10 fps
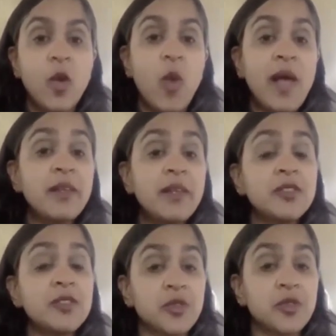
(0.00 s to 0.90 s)
While it
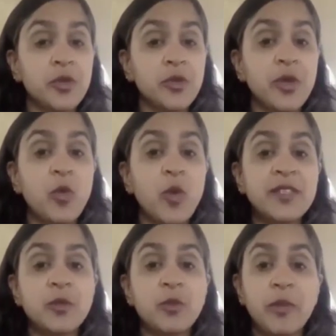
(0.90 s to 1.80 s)
is true that white
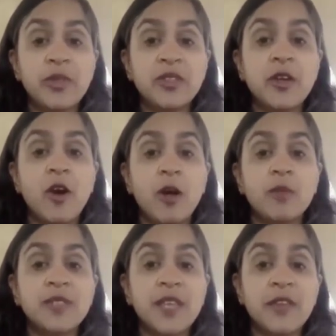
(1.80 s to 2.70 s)
supremacy
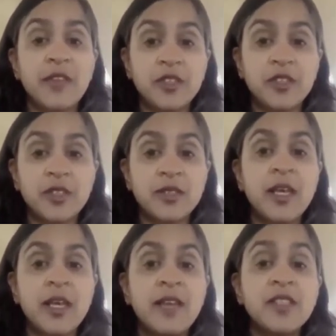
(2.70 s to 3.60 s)
harms South Asians,
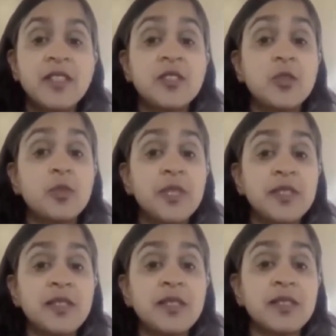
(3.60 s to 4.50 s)
this
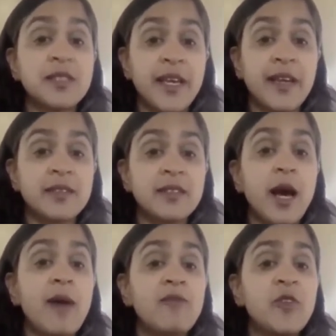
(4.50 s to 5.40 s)
duplicitous stance
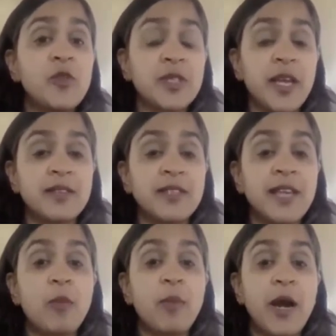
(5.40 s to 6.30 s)
obfuscates
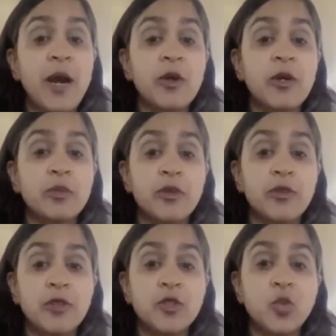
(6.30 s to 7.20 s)
how power and
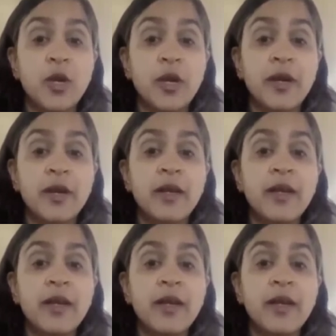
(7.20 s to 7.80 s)
privilege work.